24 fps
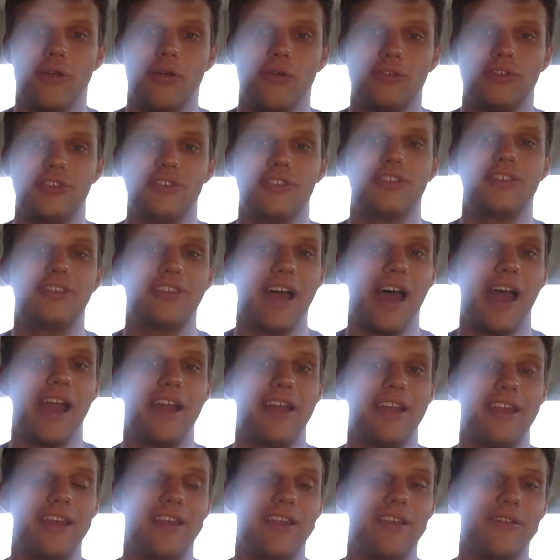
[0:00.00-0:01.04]

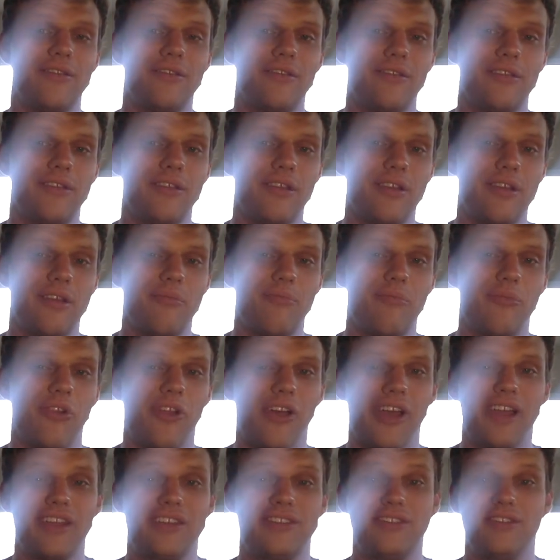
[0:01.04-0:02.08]
society
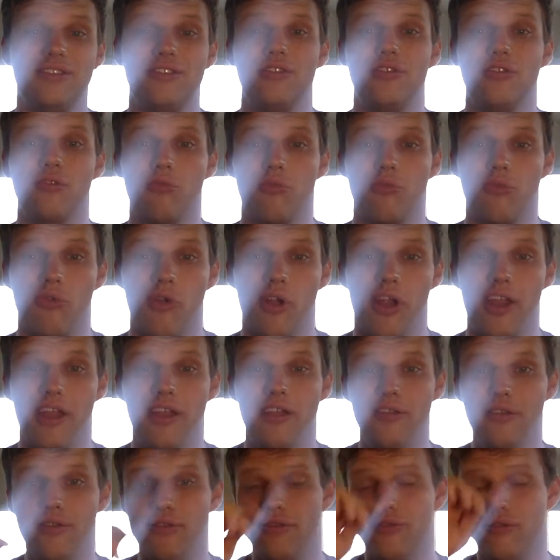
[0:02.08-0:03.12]
implants into your
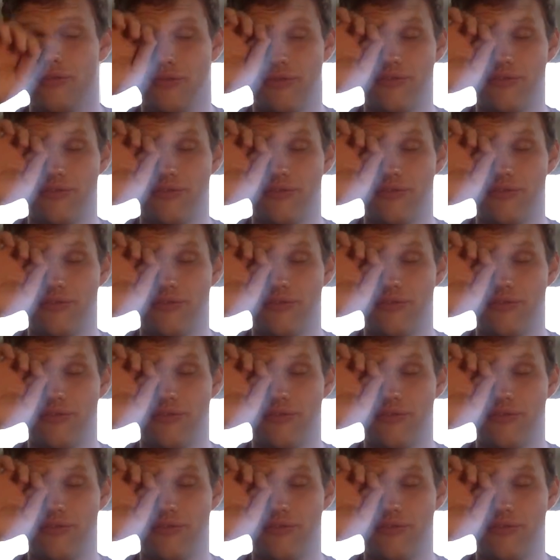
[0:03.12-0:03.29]
brain